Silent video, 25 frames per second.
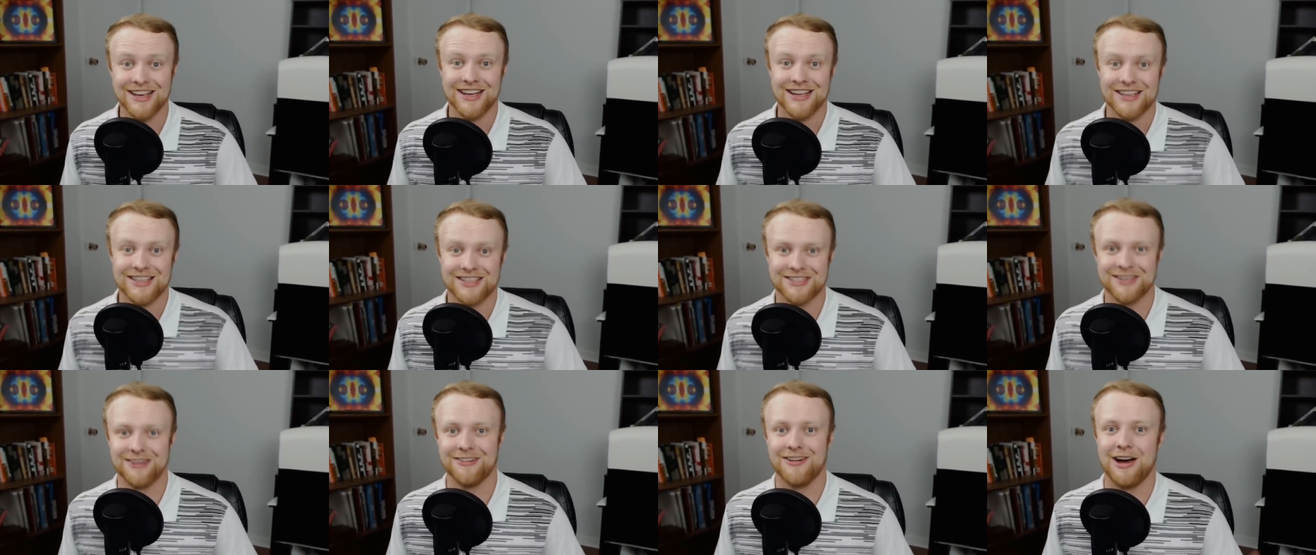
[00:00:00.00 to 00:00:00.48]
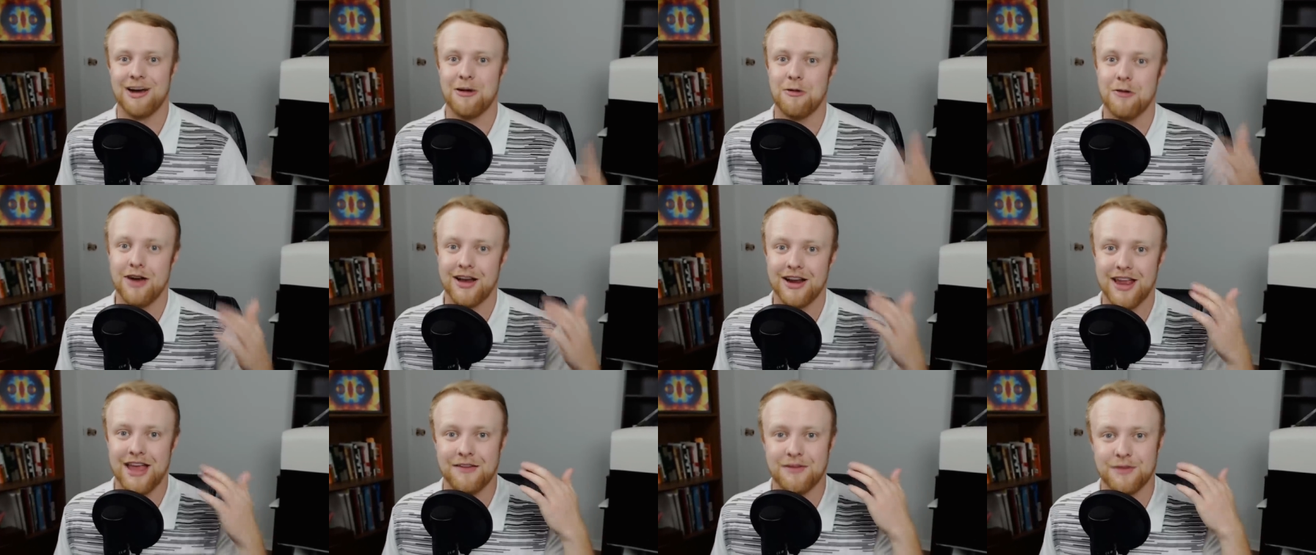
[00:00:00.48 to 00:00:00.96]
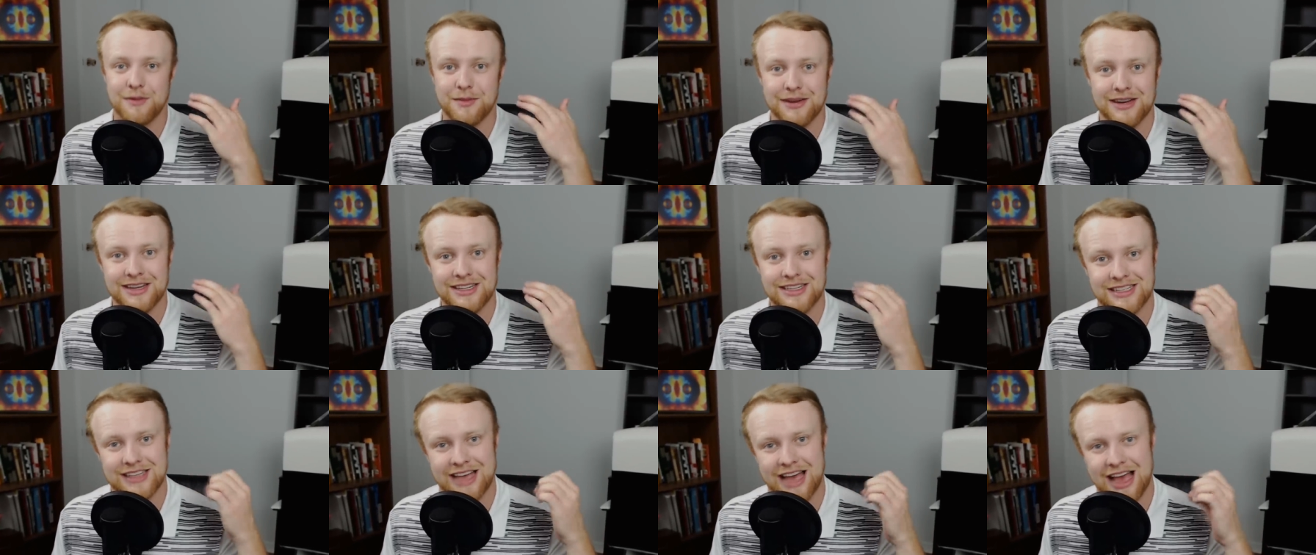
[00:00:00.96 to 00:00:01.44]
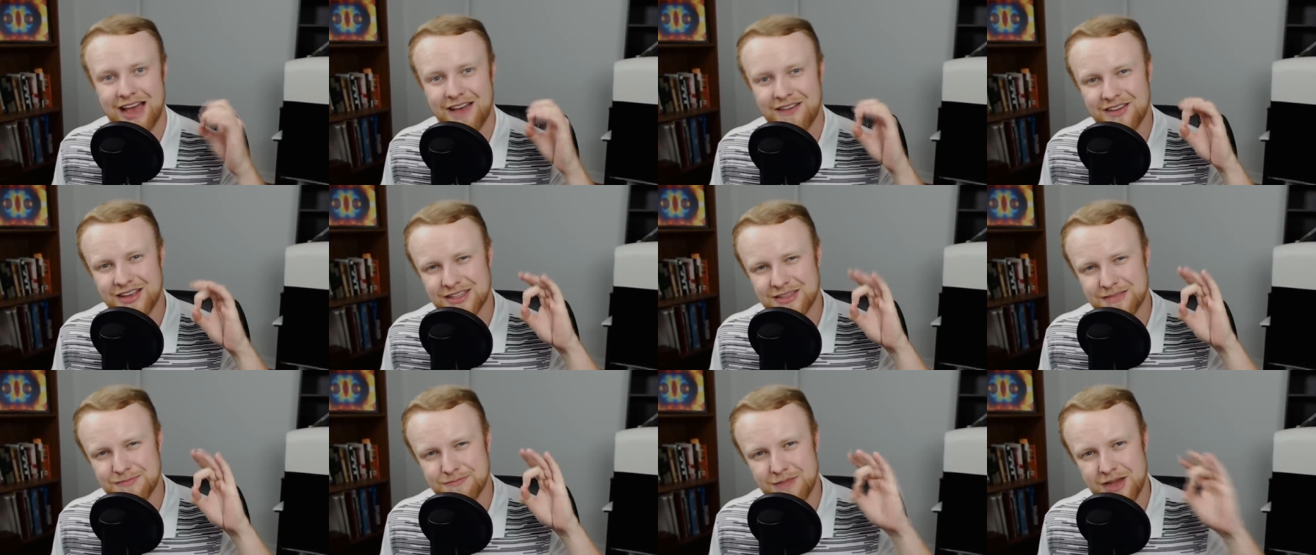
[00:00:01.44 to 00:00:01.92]
So I want everybody to have
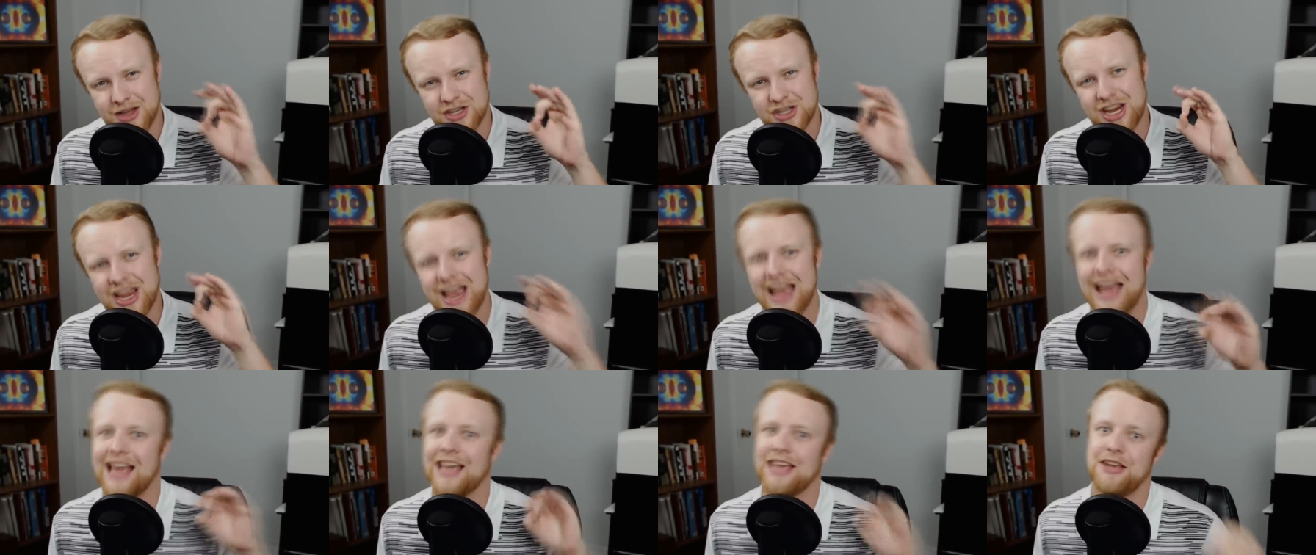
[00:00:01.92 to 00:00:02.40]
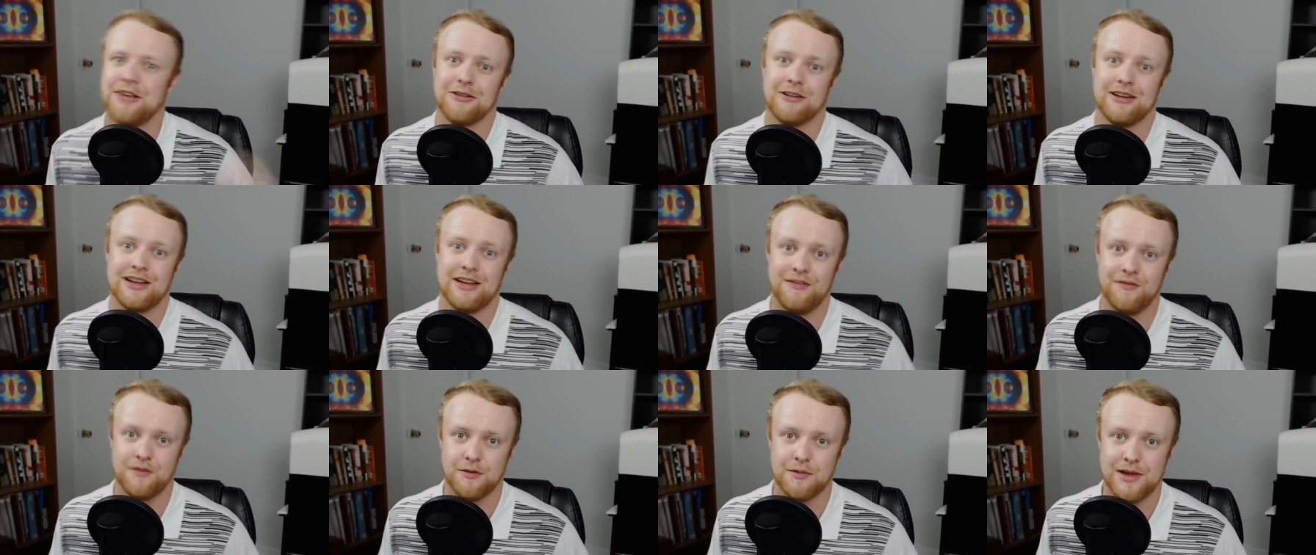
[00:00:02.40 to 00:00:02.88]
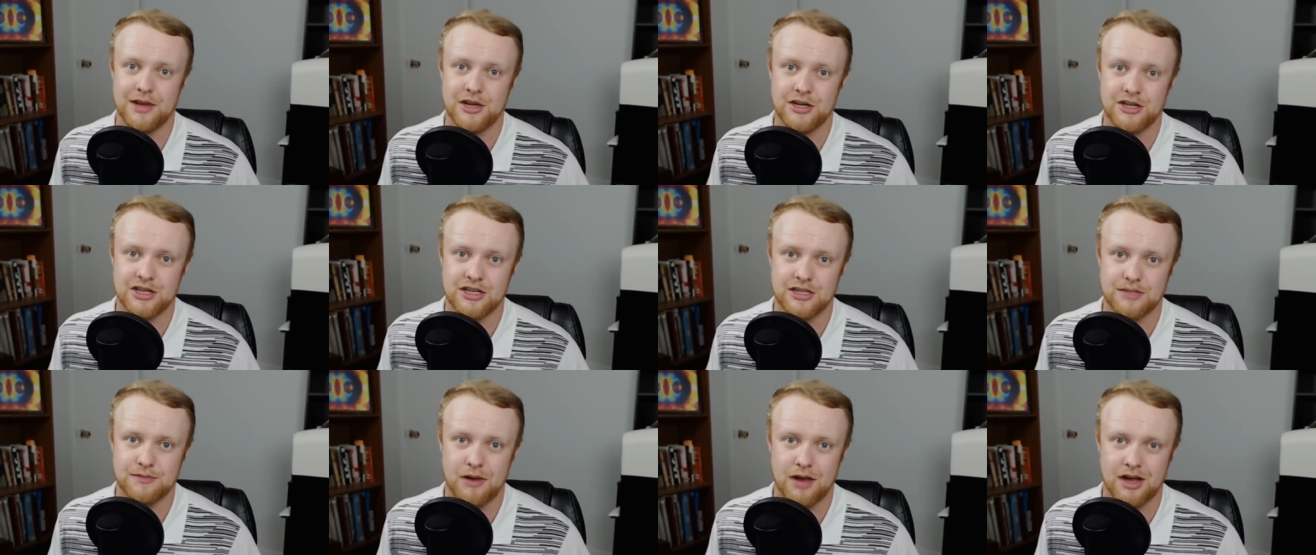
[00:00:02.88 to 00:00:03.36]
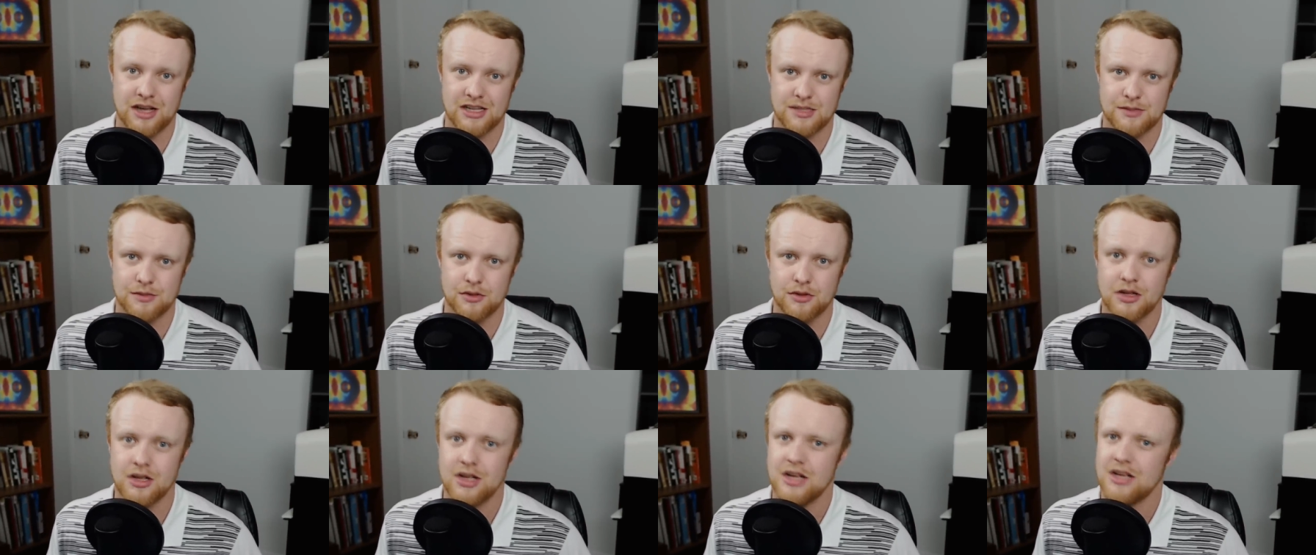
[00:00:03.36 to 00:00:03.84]
as much accurate information as
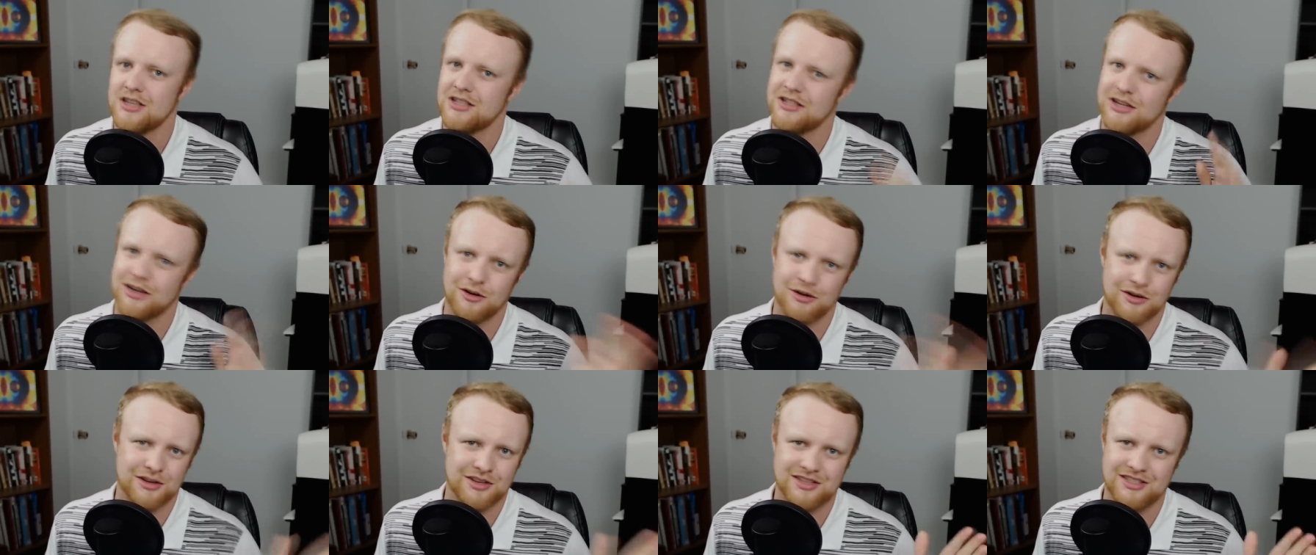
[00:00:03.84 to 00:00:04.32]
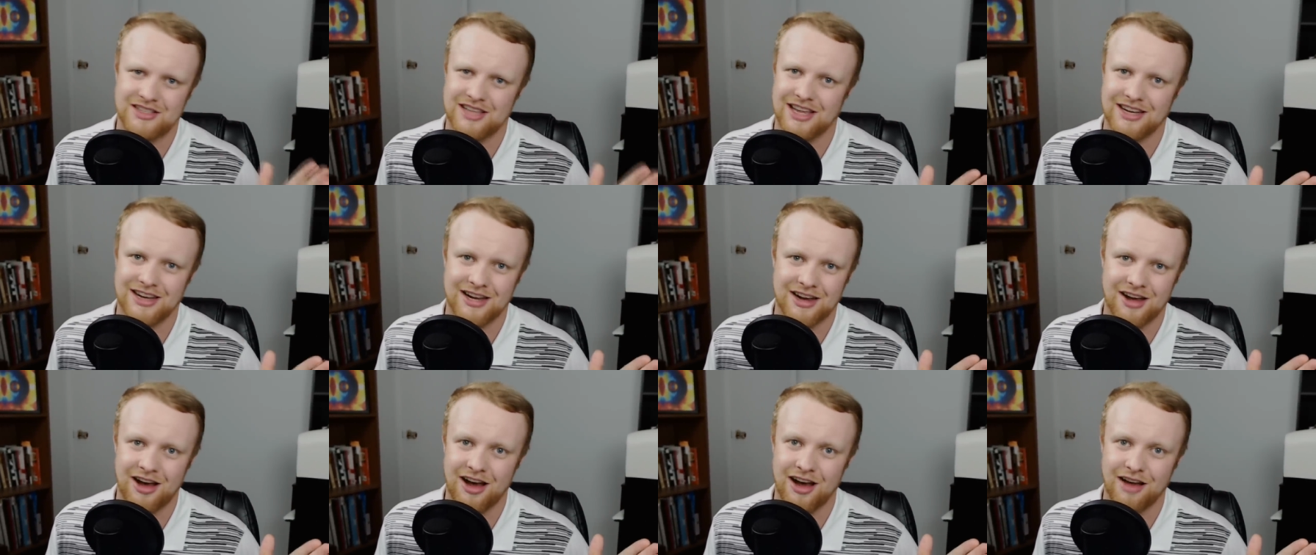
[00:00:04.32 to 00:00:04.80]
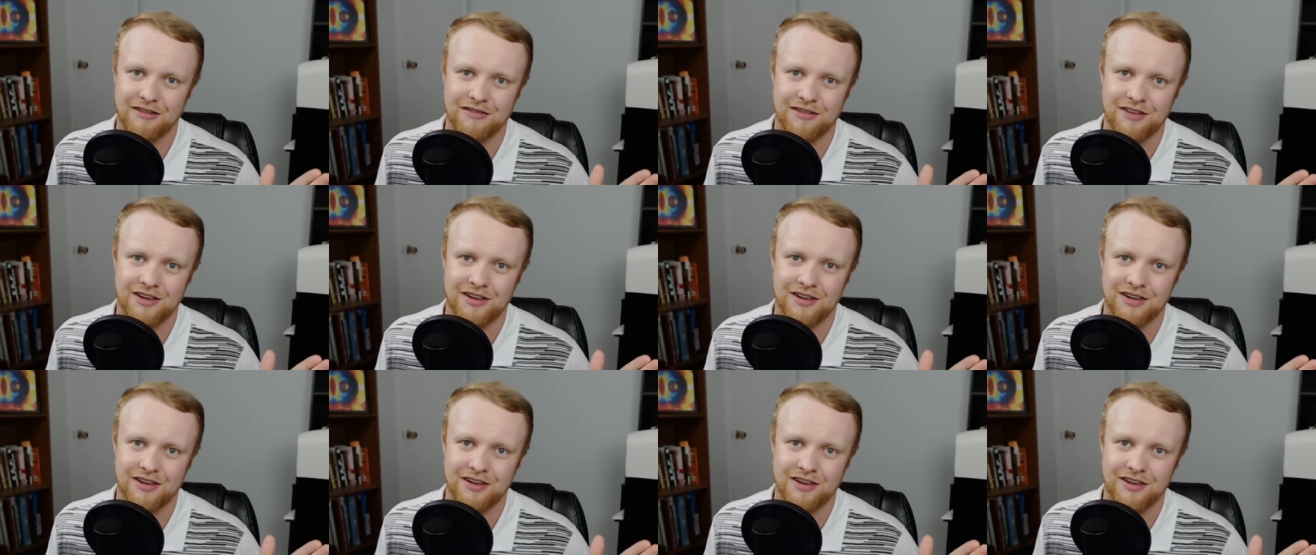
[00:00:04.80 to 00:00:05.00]
possible. So send it off.